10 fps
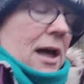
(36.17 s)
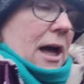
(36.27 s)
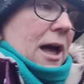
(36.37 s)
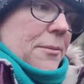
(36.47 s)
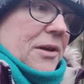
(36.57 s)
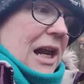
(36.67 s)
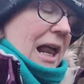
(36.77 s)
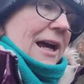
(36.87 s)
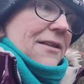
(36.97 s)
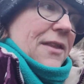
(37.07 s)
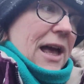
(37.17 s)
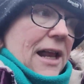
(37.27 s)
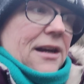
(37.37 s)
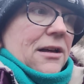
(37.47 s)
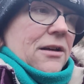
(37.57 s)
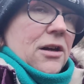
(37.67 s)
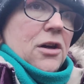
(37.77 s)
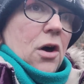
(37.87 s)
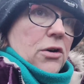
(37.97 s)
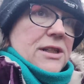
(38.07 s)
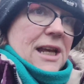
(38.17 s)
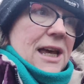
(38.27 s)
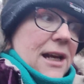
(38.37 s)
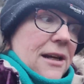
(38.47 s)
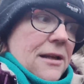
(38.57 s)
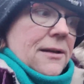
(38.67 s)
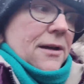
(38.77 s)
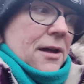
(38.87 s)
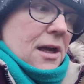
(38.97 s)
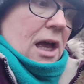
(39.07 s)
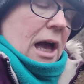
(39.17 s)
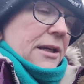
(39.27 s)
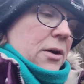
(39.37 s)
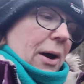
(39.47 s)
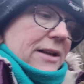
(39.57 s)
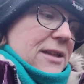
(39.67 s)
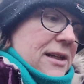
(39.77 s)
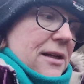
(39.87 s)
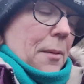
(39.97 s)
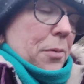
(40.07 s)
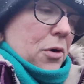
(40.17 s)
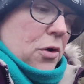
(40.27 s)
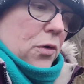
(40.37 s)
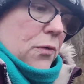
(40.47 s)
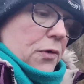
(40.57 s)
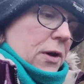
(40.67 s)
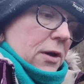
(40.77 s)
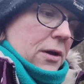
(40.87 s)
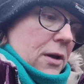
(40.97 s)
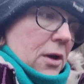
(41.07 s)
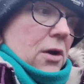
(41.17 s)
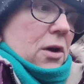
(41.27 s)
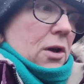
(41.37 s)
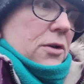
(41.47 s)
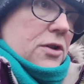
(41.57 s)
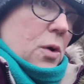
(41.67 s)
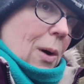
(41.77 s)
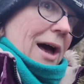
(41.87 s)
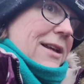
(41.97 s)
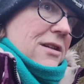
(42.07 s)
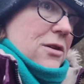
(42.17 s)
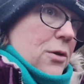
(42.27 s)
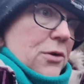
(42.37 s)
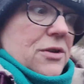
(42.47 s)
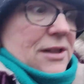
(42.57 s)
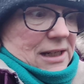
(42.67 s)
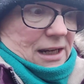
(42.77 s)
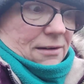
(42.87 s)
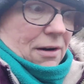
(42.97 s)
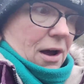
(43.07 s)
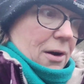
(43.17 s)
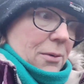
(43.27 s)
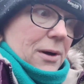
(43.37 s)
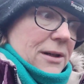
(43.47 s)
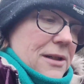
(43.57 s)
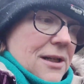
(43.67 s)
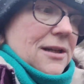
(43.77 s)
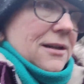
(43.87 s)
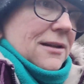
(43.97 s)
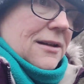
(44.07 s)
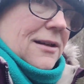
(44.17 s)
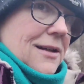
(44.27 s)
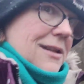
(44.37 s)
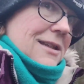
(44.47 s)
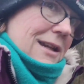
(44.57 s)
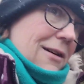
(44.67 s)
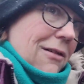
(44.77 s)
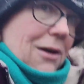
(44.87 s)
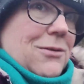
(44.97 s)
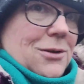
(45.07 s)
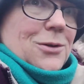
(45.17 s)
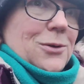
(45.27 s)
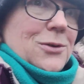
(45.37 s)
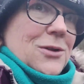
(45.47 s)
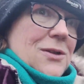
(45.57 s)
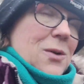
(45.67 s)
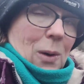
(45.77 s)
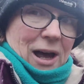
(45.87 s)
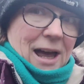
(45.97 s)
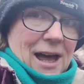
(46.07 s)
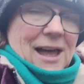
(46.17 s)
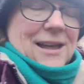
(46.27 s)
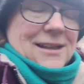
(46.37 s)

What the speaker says: and the client then logged in, and you had to approve Square to talk to Xero and Xero to talk to Square,